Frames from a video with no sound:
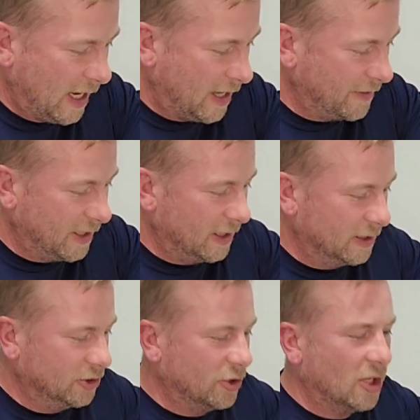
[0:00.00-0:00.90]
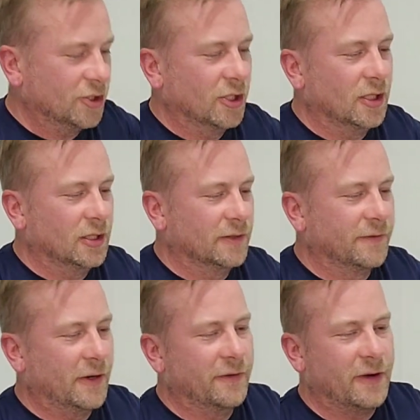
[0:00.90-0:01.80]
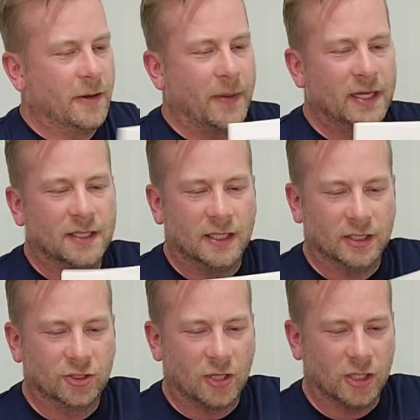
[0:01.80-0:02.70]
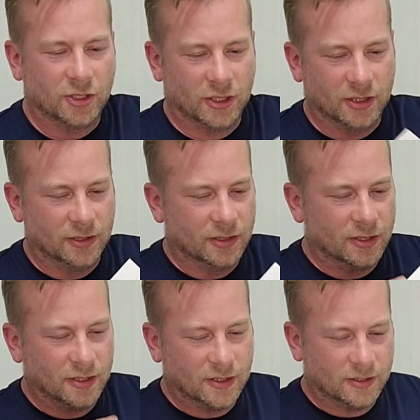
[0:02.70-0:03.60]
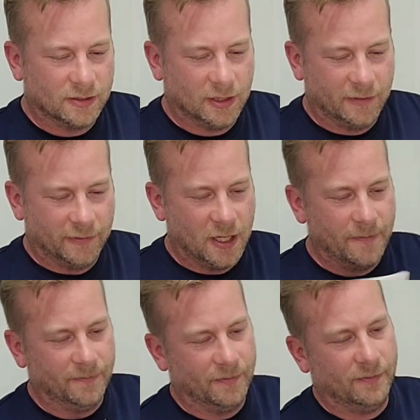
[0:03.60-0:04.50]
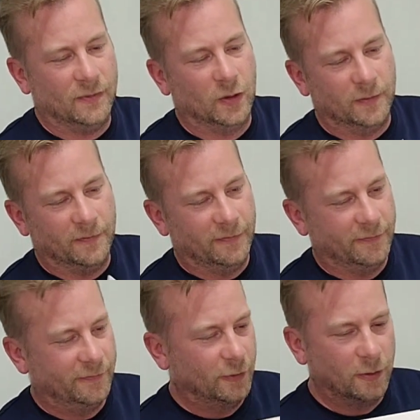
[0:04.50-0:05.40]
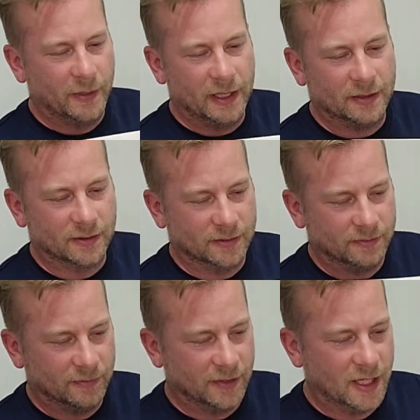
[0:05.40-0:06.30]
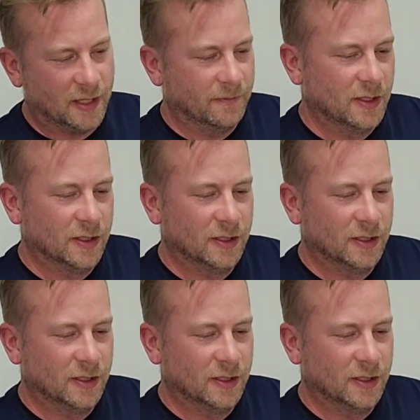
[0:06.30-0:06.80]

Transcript: And then instructions, very basic instructions, kind of like what, 4 bits there.